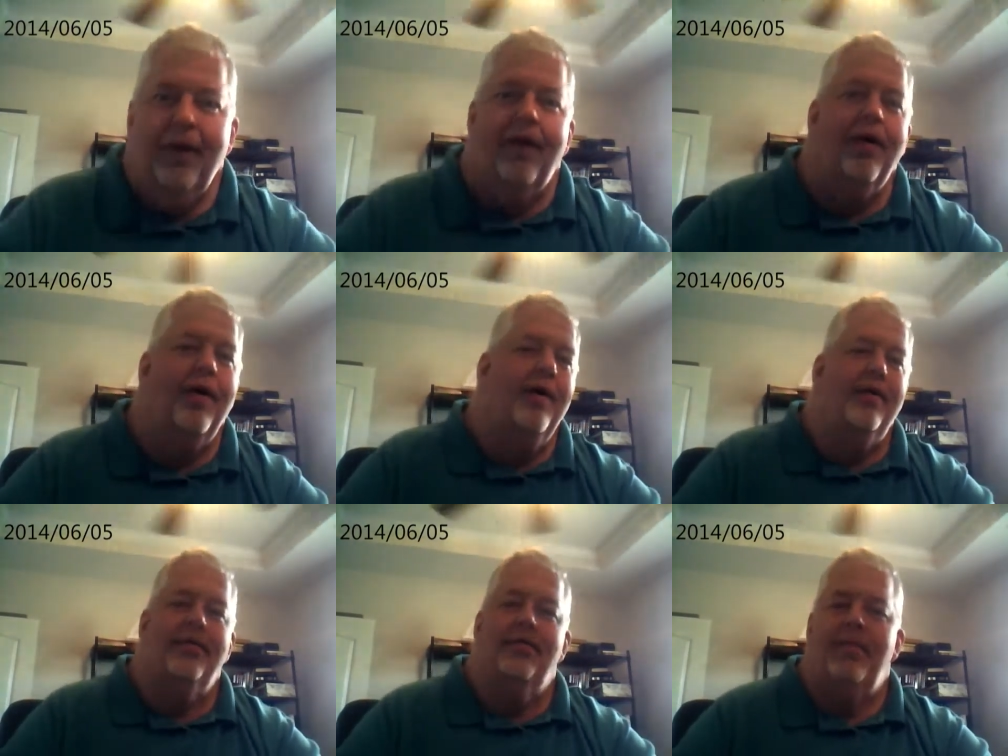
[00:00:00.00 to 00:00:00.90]

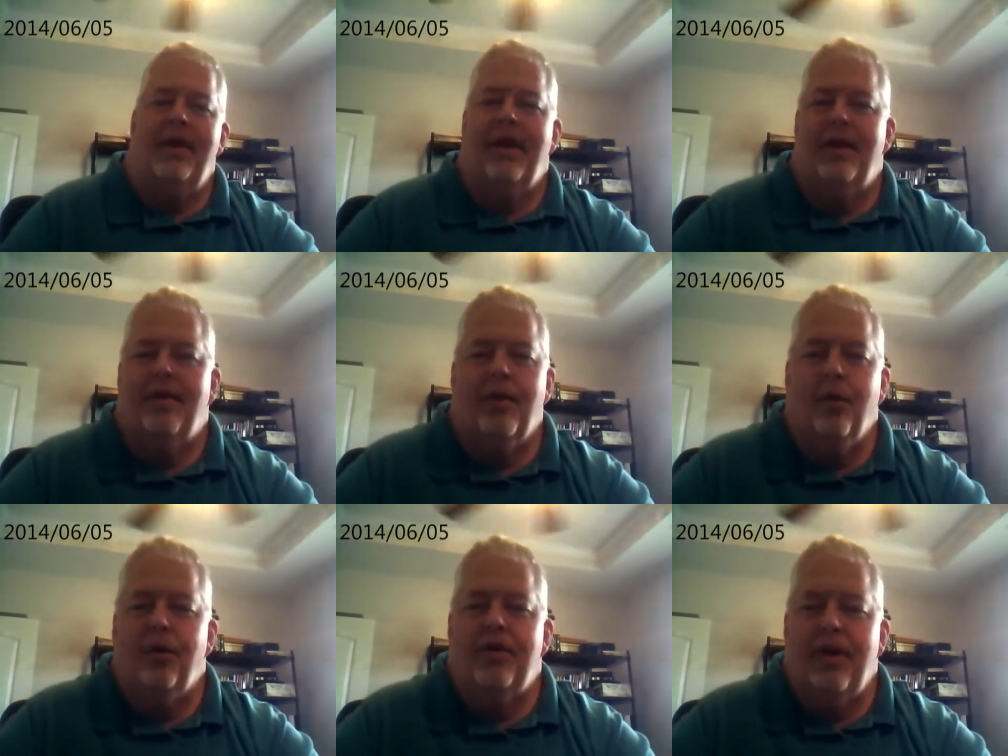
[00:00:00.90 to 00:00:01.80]
Oh man, the
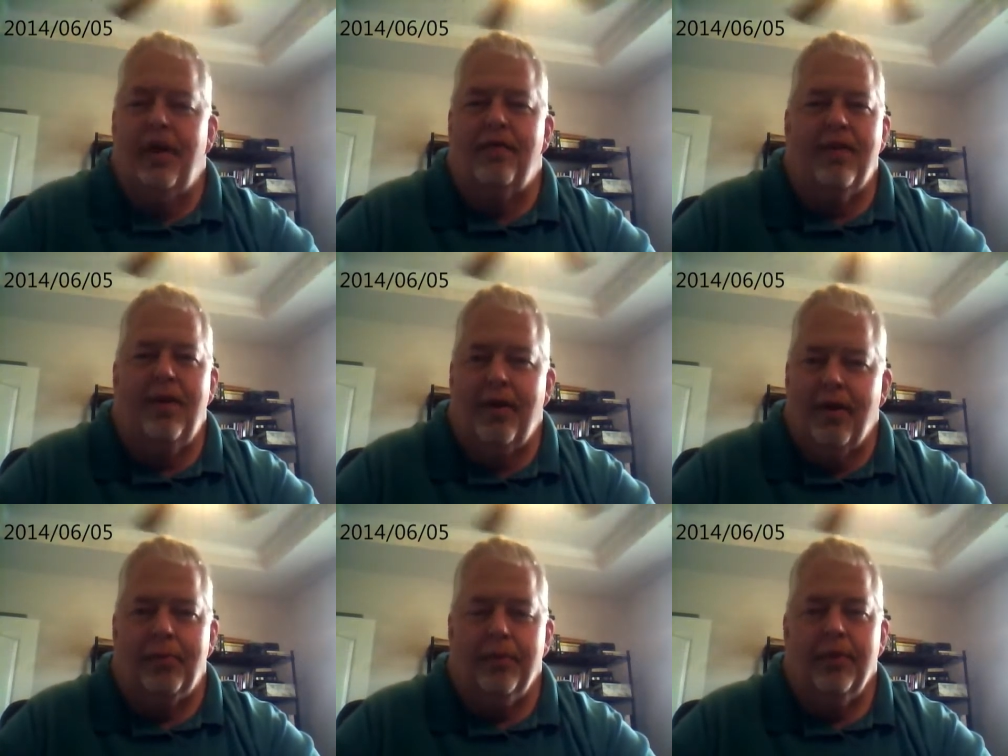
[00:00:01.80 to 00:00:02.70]
Lord does
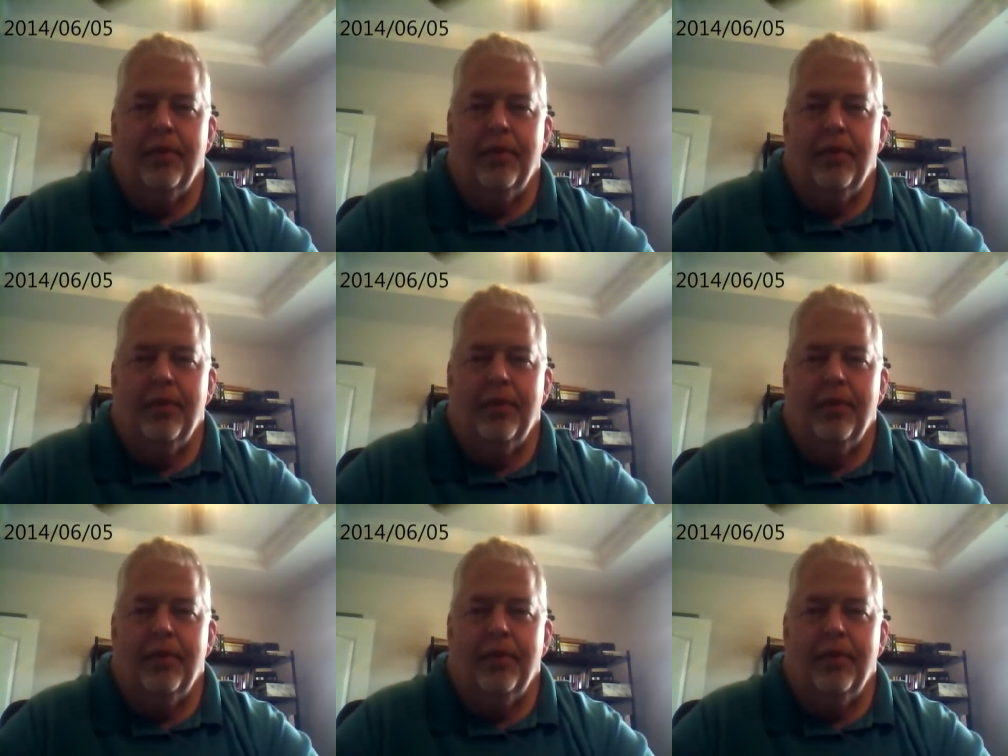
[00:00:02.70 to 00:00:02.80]
help,